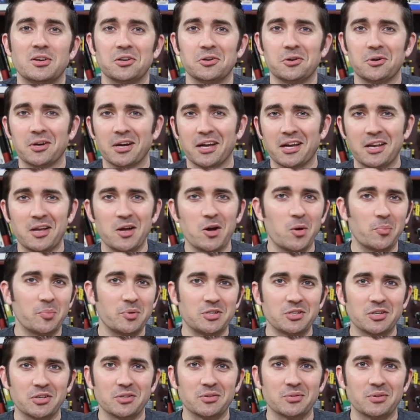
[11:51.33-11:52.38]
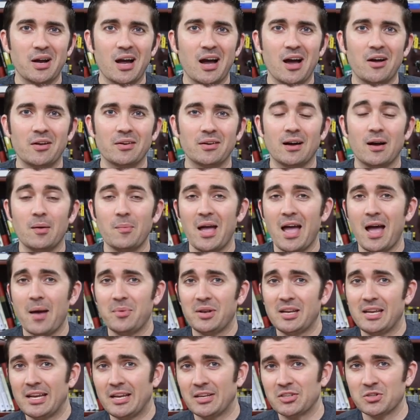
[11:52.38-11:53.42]
can all kind of help each other out. I'm
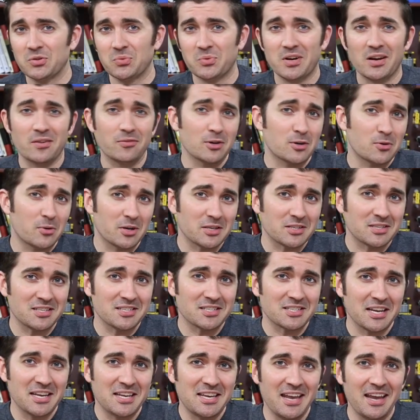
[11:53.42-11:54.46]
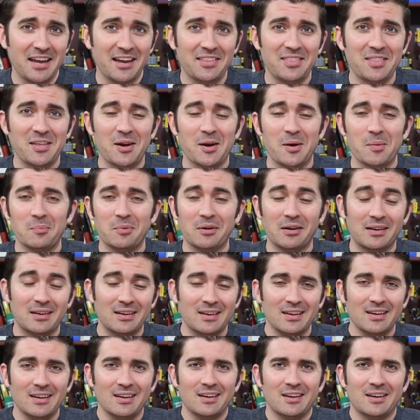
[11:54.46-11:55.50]
happy to answer whatever questions I can there, but
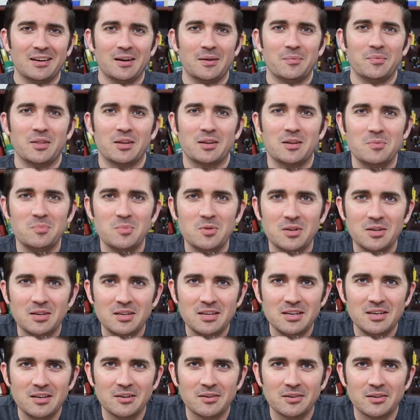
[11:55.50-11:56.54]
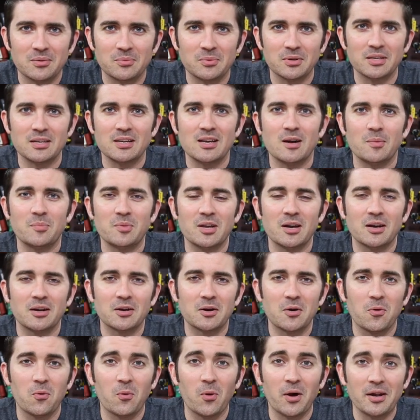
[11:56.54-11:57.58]
the community here can really help you out
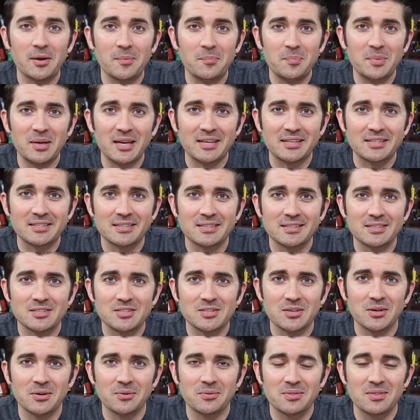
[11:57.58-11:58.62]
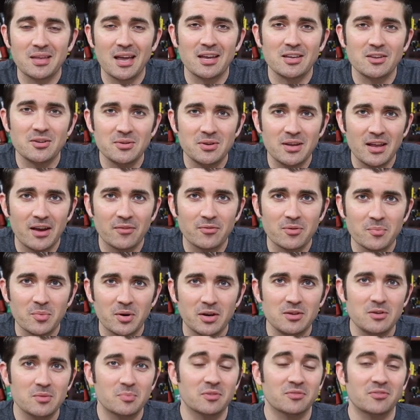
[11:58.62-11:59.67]
quite a bit. So thank you to
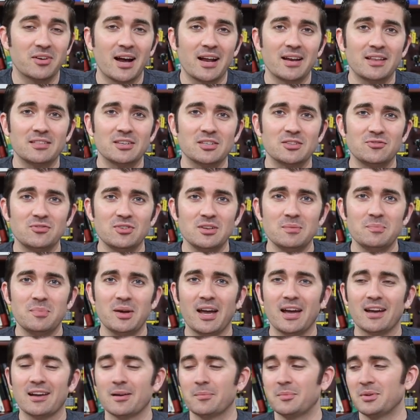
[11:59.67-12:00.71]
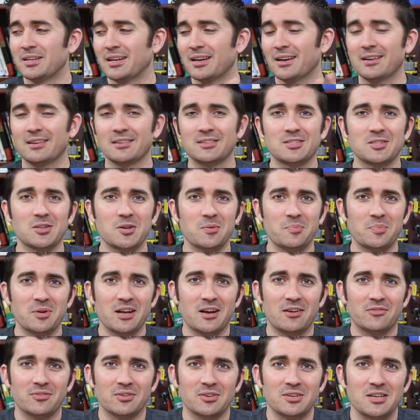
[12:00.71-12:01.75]
everybody who provided this feedback. I've been kind of scoping
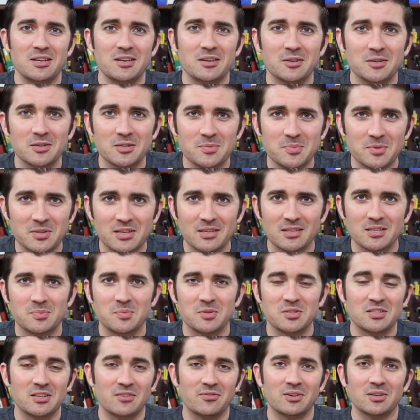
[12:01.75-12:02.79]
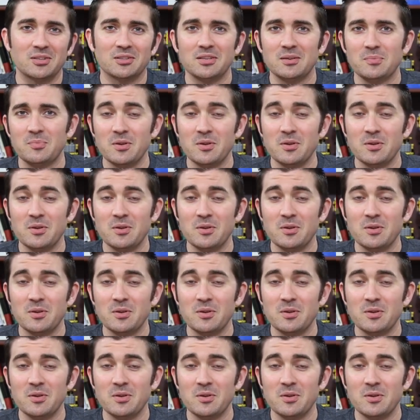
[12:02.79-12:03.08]
out for years, but then specifically